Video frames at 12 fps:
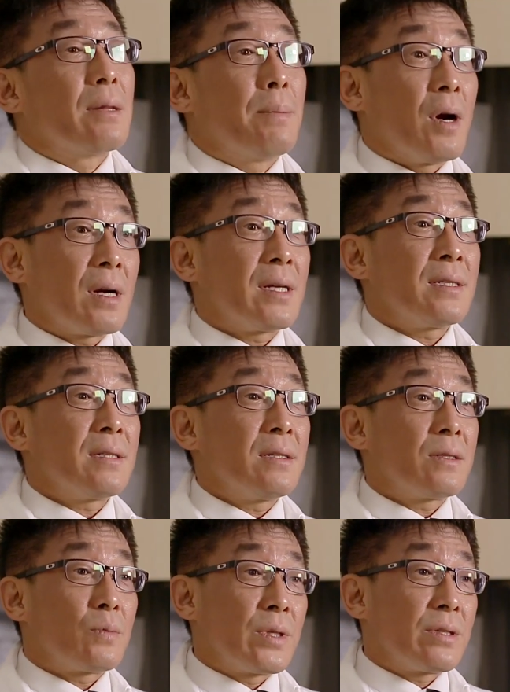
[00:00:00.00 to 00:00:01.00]
The
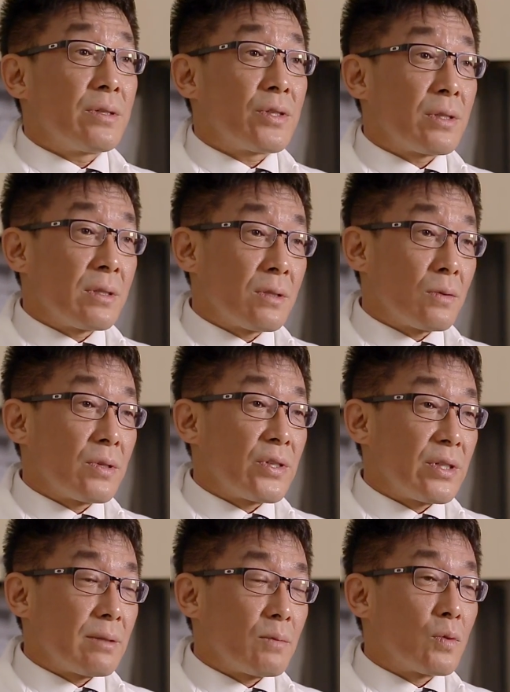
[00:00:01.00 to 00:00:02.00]
Parkinson's Research
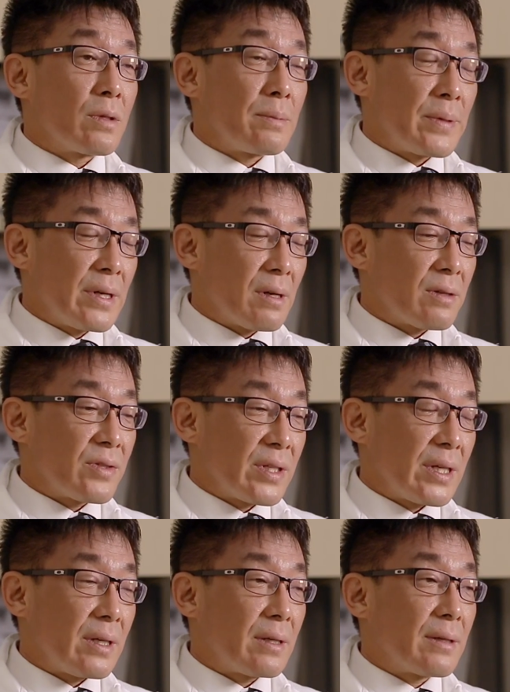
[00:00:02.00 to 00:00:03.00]
Consortium, or the
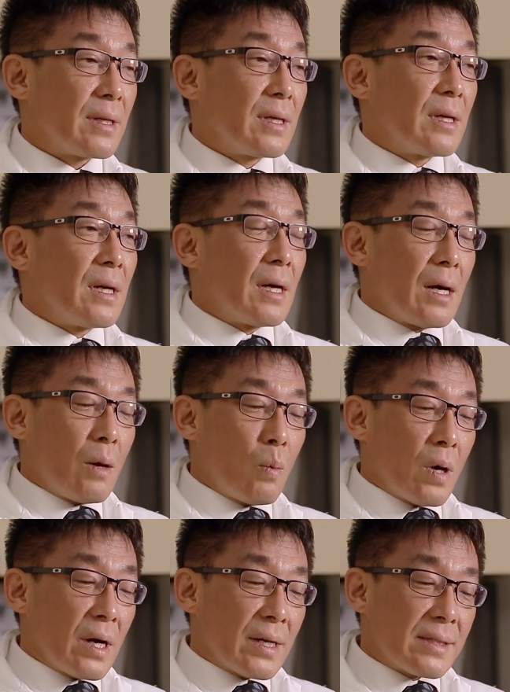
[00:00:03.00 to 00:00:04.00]
PRC,
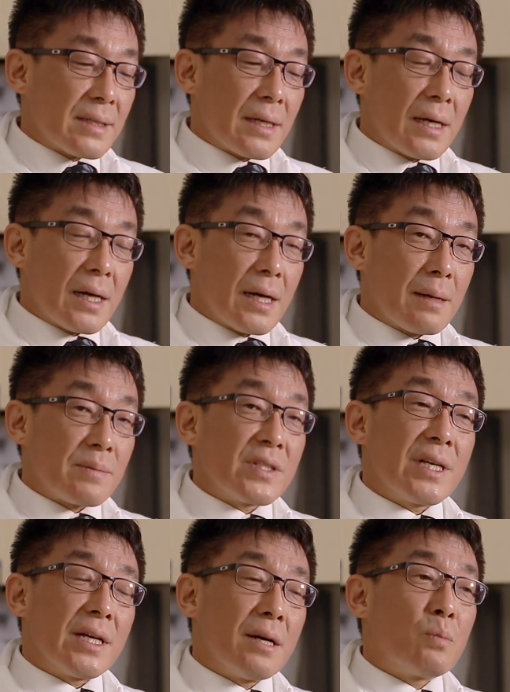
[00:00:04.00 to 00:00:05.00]
was
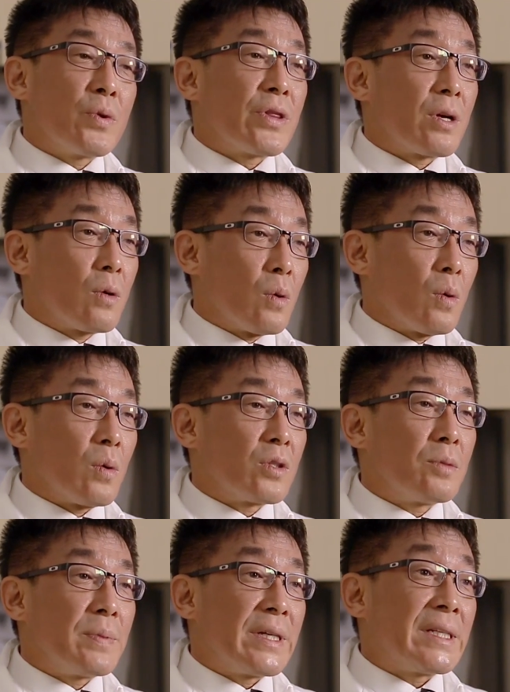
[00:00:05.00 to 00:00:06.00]
set up with the goal
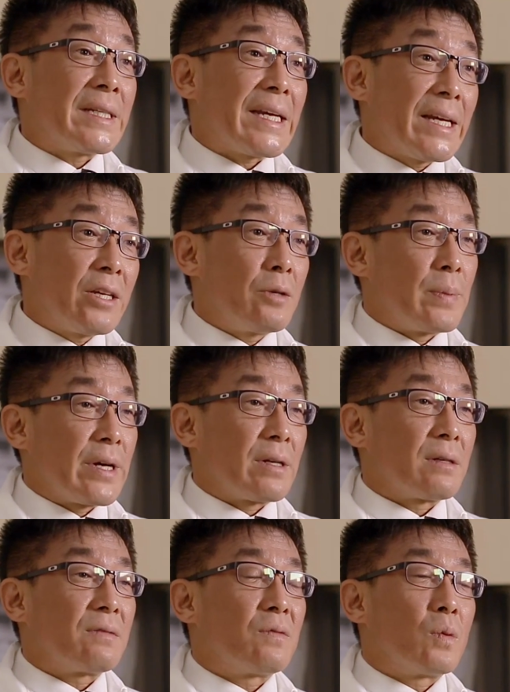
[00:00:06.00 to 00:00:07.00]
to be an
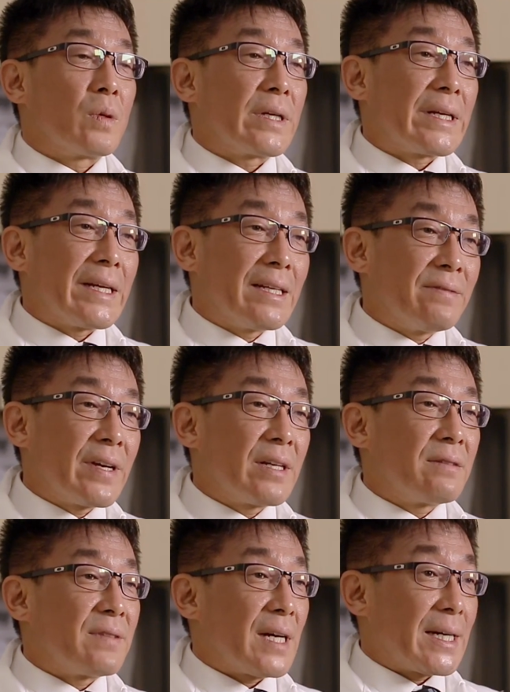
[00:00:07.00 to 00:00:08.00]
incubator for
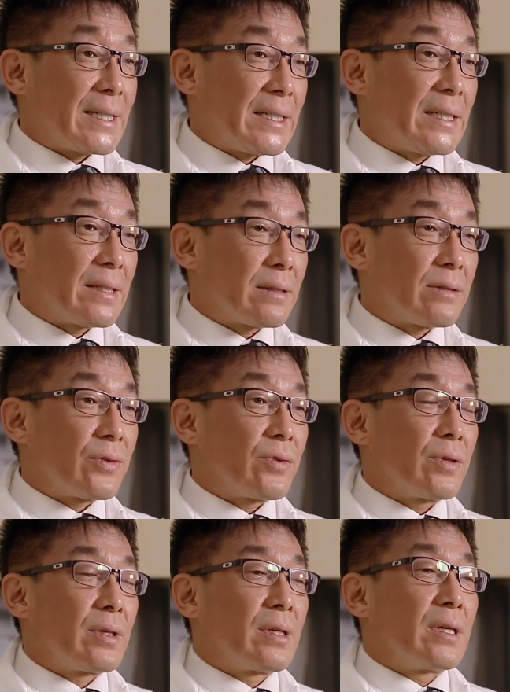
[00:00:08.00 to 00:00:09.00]
innovative
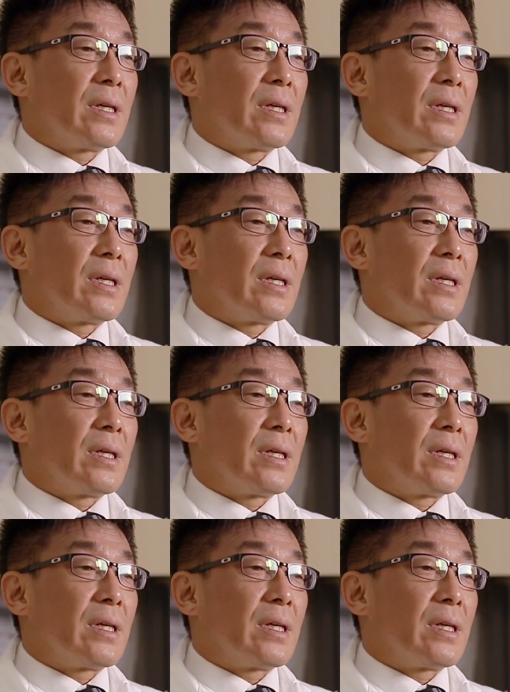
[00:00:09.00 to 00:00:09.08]
ideas